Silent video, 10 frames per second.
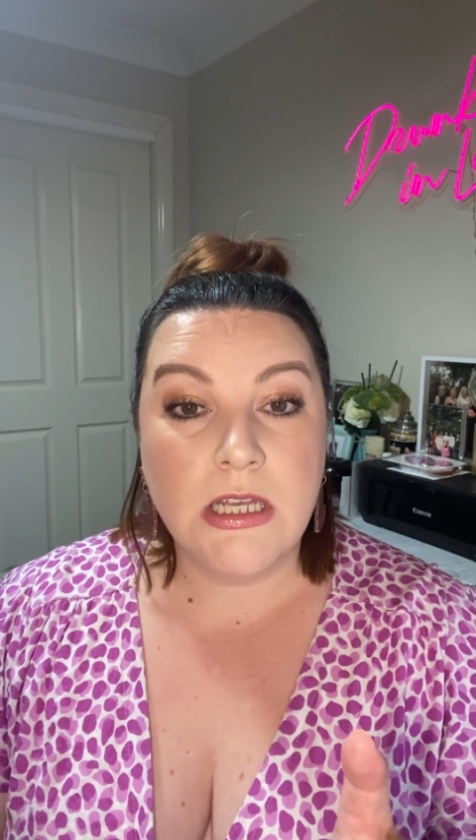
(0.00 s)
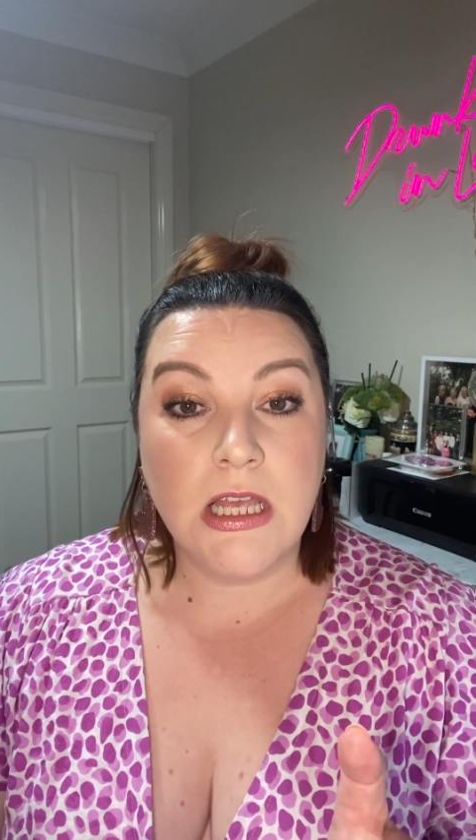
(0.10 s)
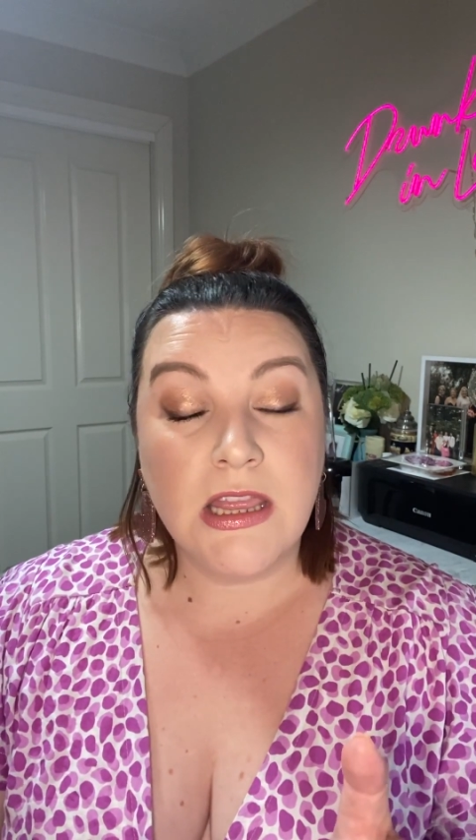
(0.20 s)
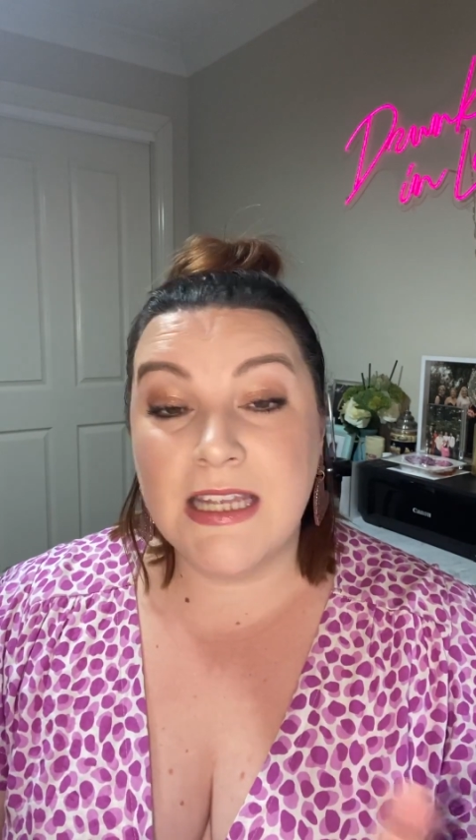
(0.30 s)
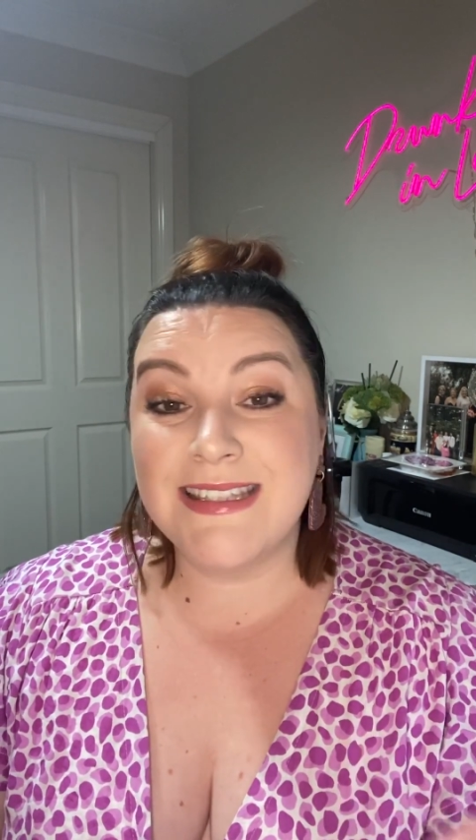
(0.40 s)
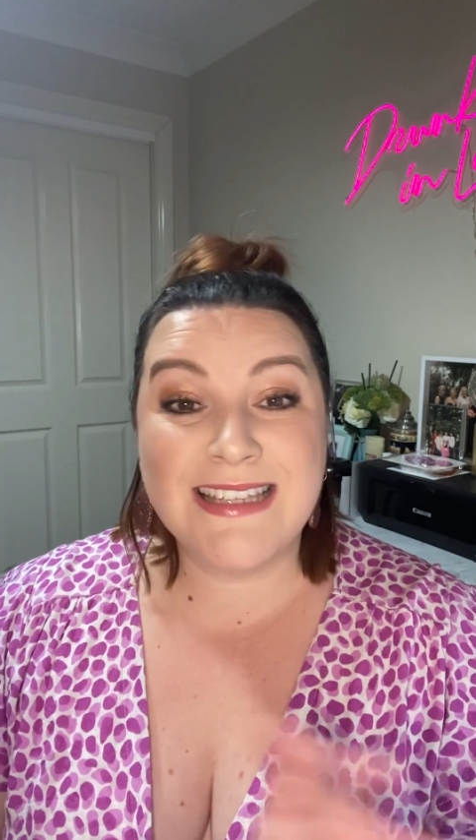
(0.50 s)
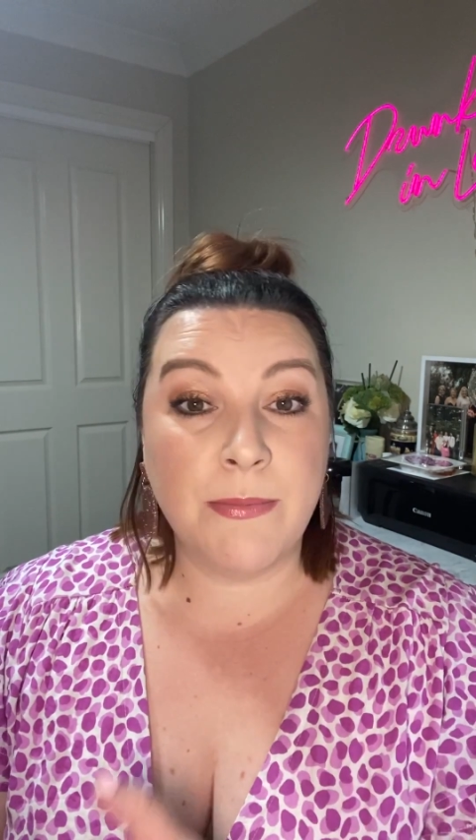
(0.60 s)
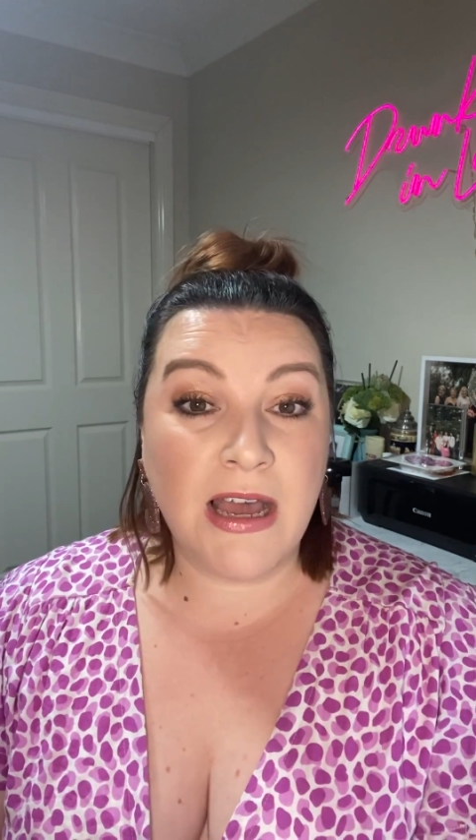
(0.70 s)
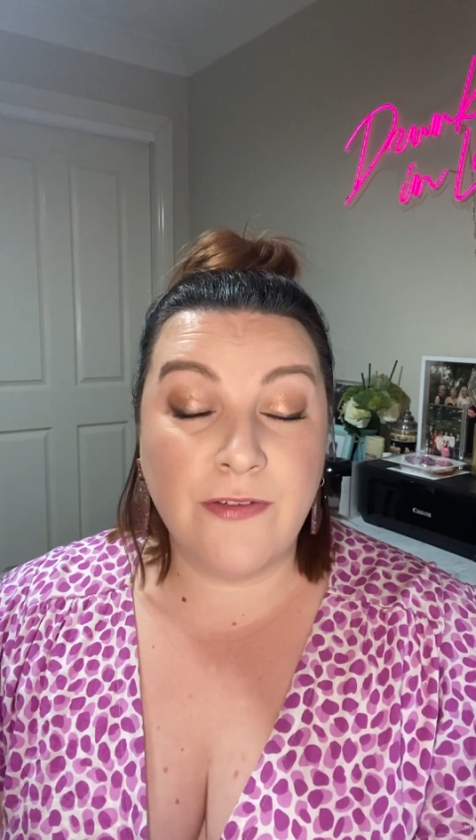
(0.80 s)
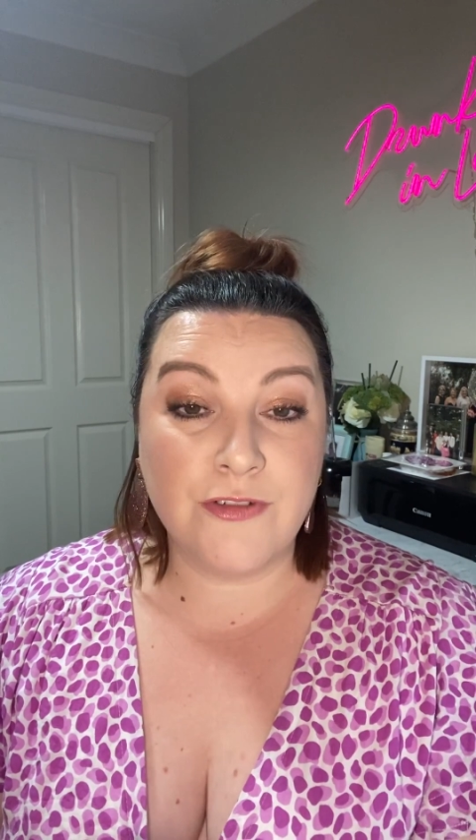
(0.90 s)
then some
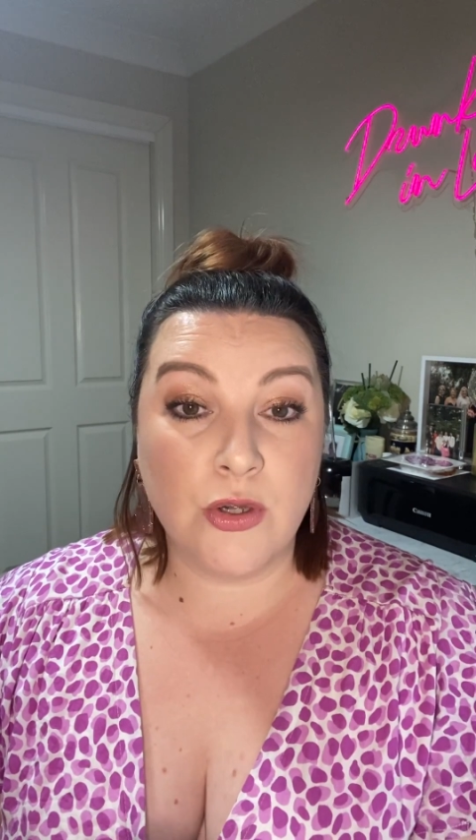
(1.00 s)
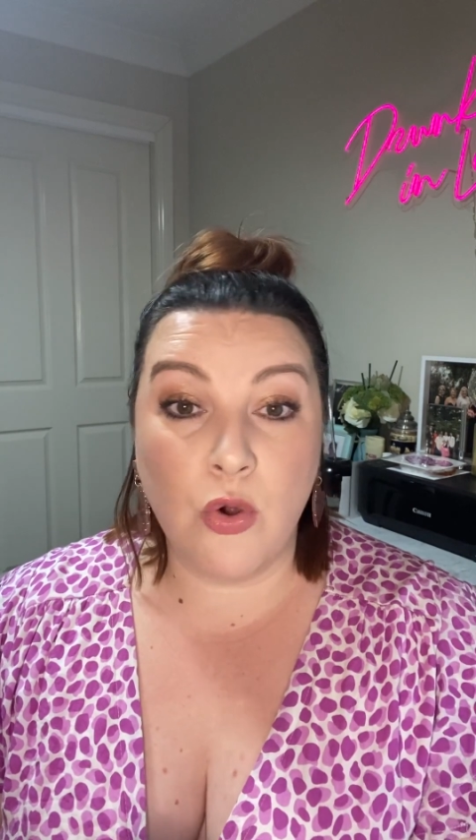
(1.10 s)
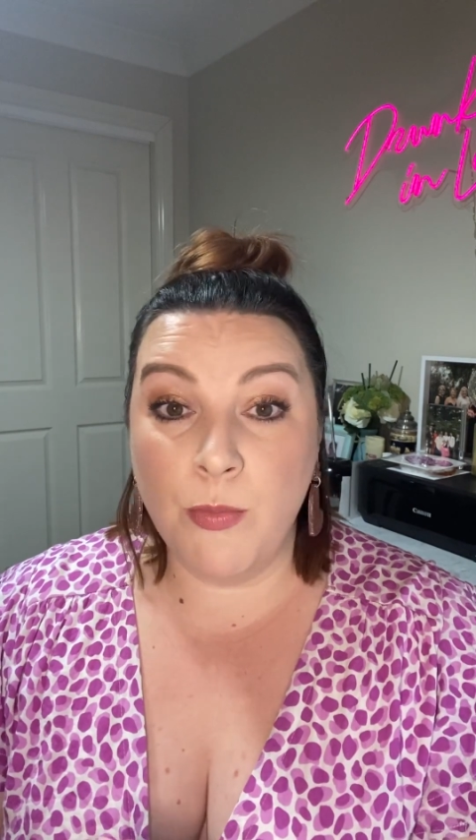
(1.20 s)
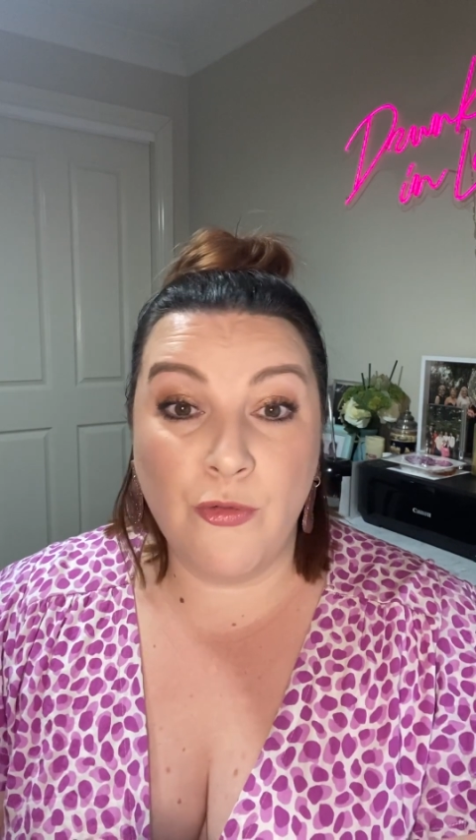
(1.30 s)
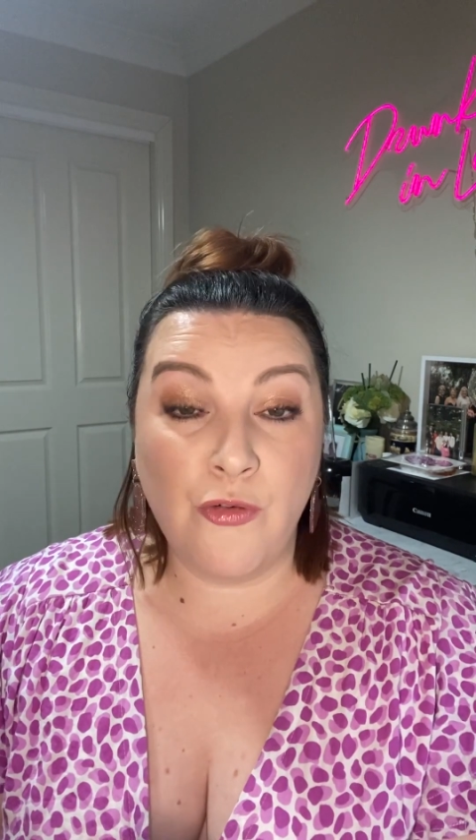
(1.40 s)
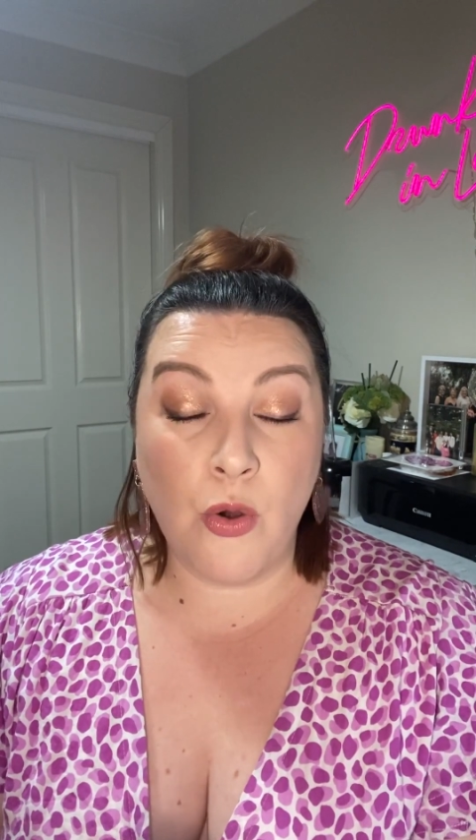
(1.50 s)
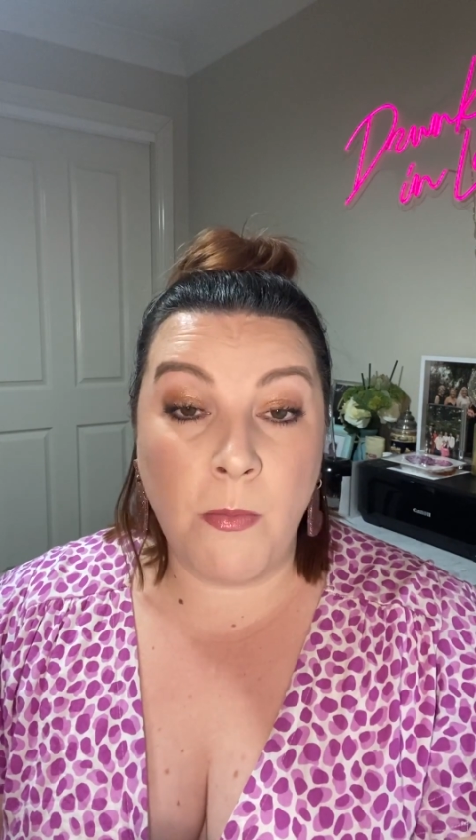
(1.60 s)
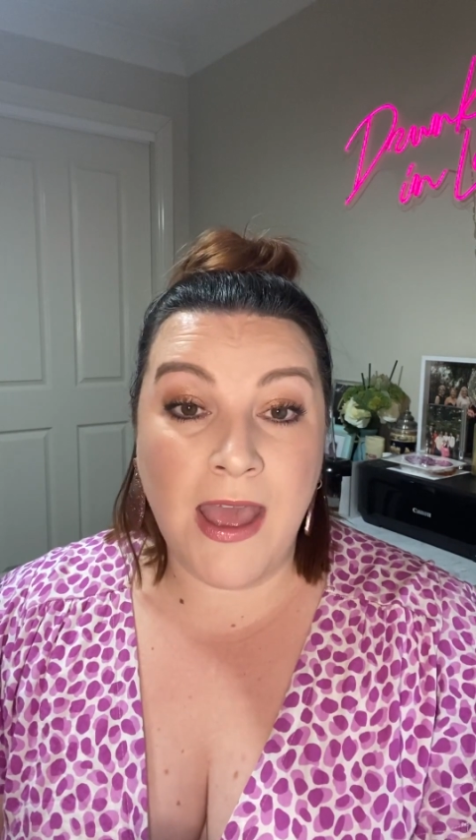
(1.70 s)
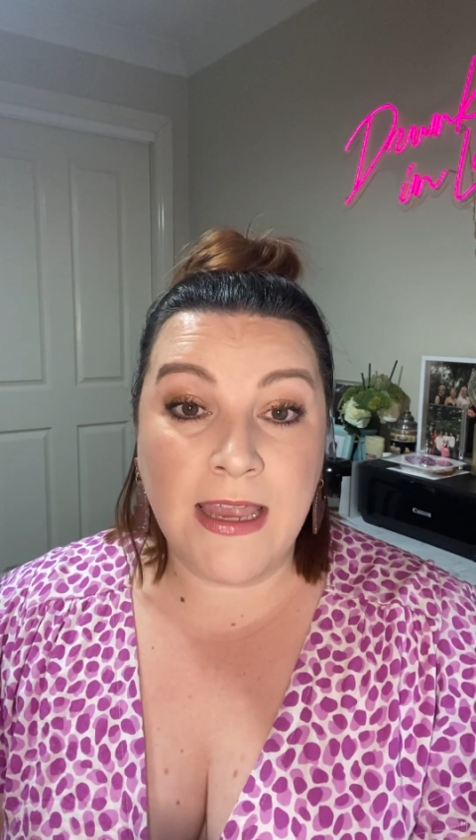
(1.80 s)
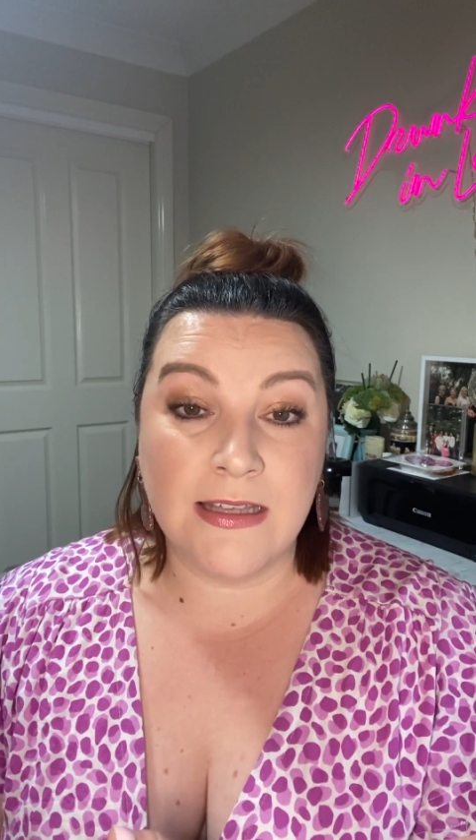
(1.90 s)
after or before
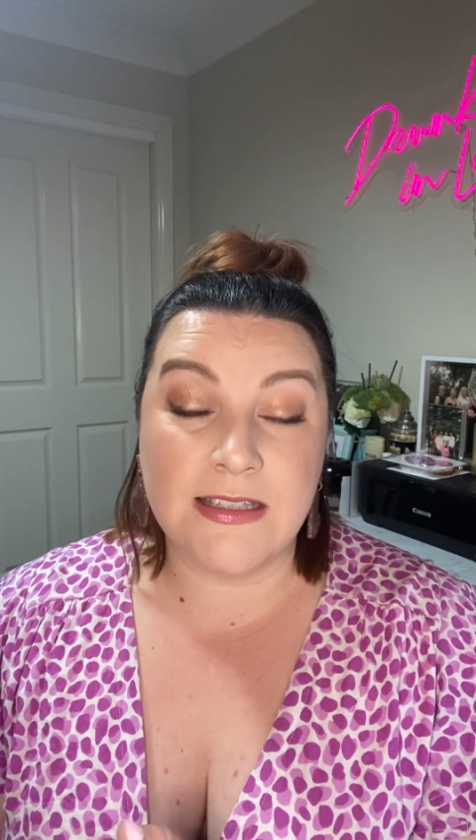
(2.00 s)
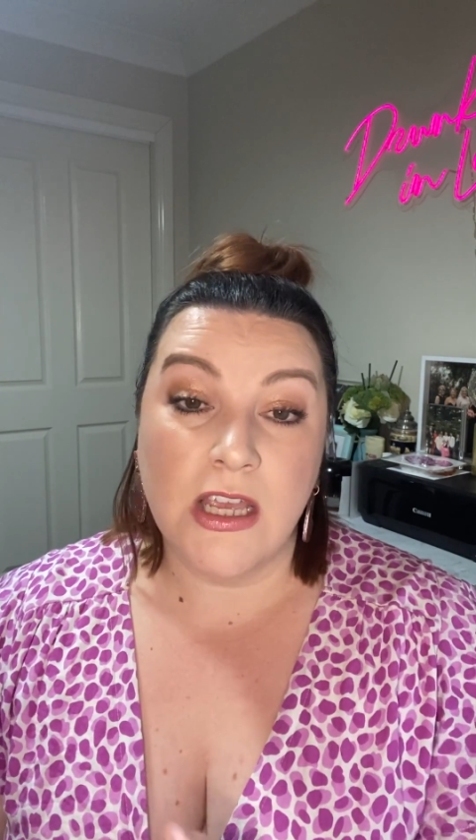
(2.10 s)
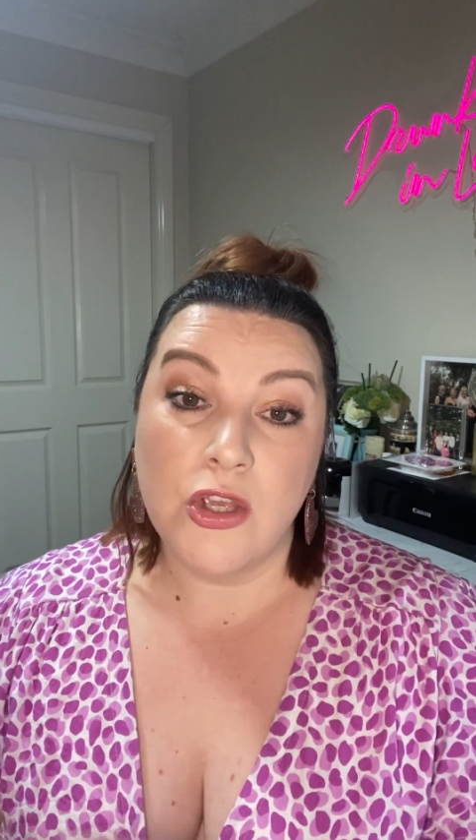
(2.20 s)
mains.